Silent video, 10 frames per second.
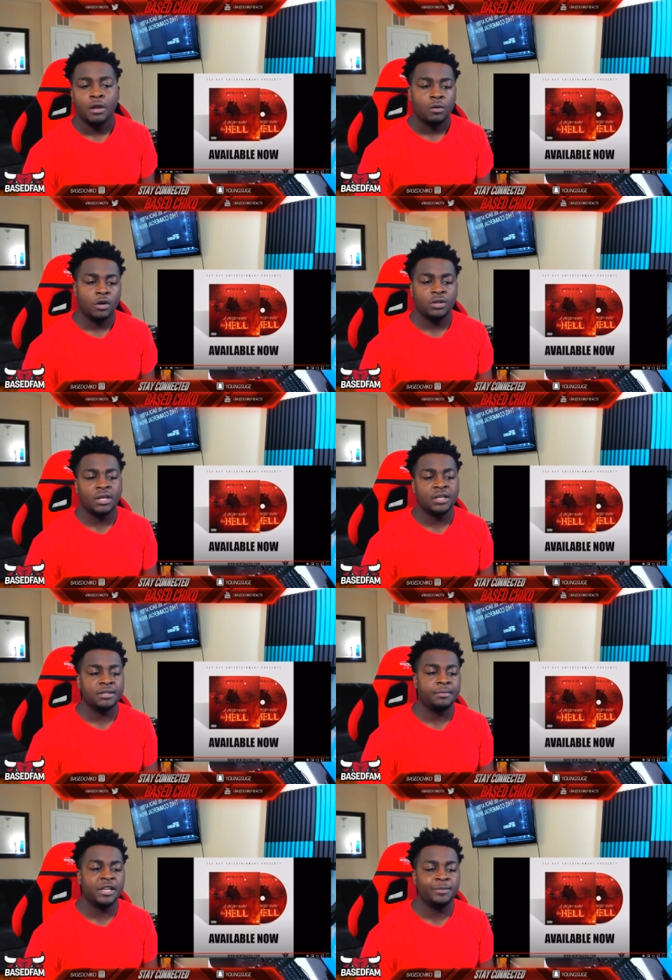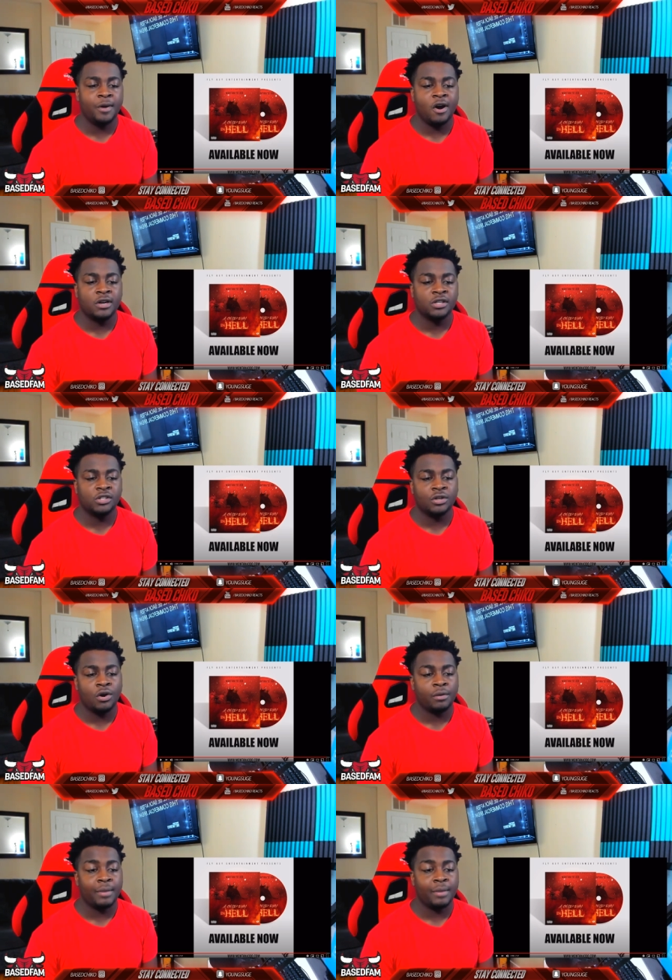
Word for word: what do you think is the best bar in this song?